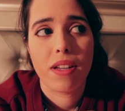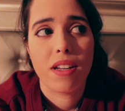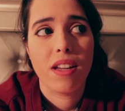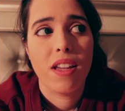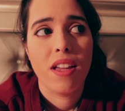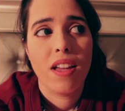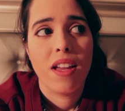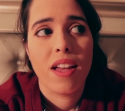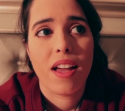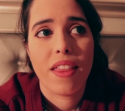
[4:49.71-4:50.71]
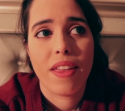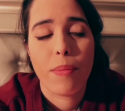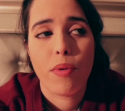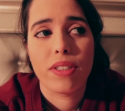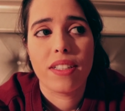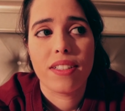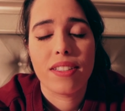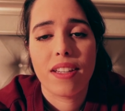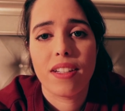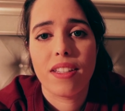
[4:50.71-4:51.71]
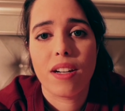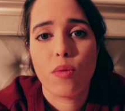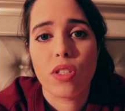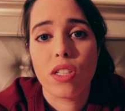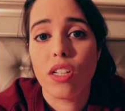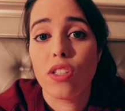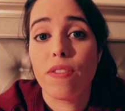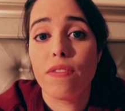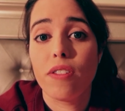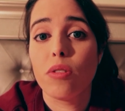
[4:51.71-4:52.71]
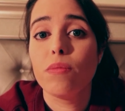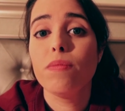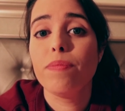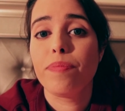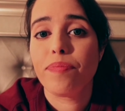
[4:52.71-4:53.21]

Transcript: And at that point I decided that I wasn't going to film